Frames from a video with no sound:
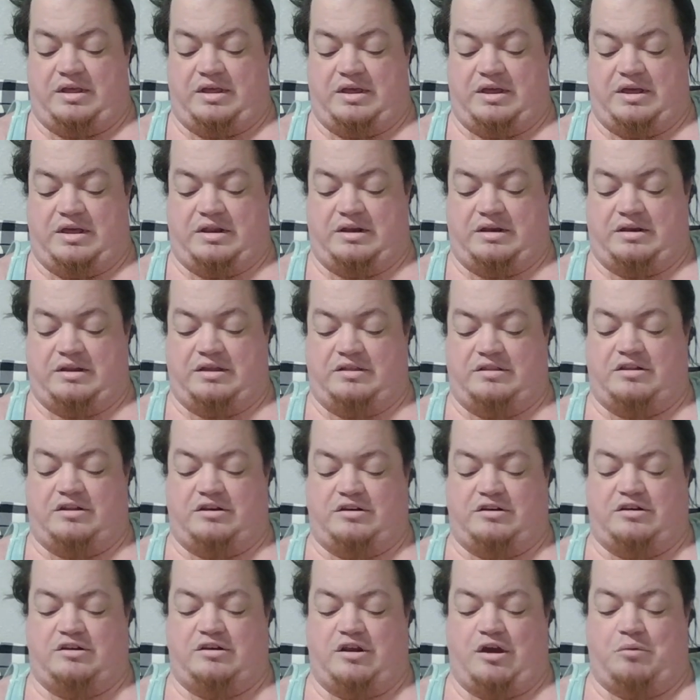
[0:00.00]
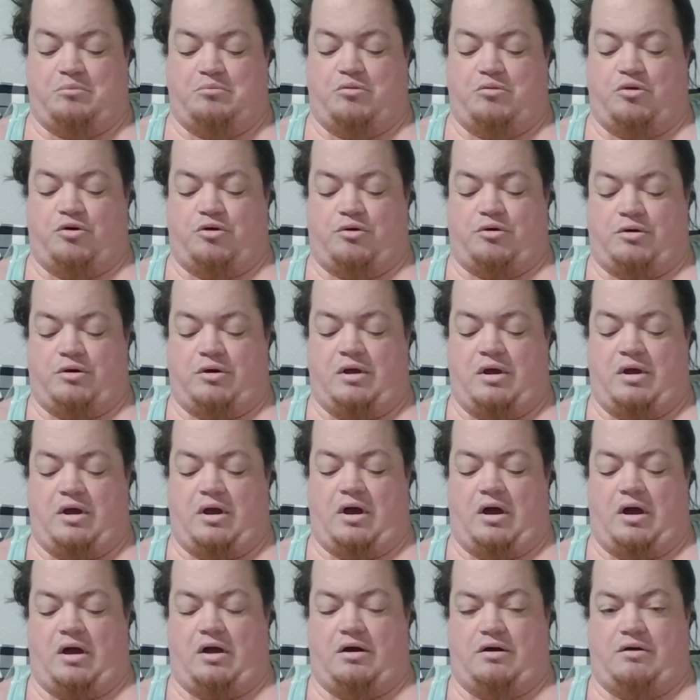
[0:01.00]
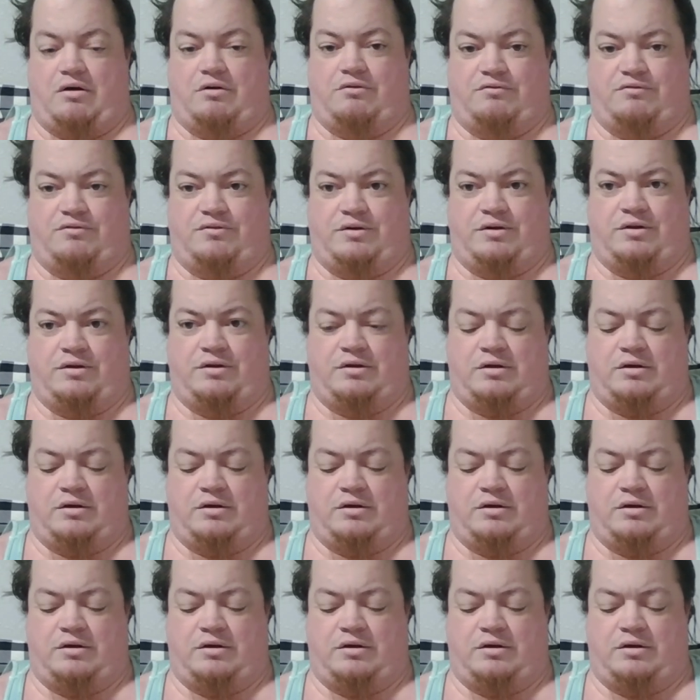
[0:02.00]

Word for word: in the number of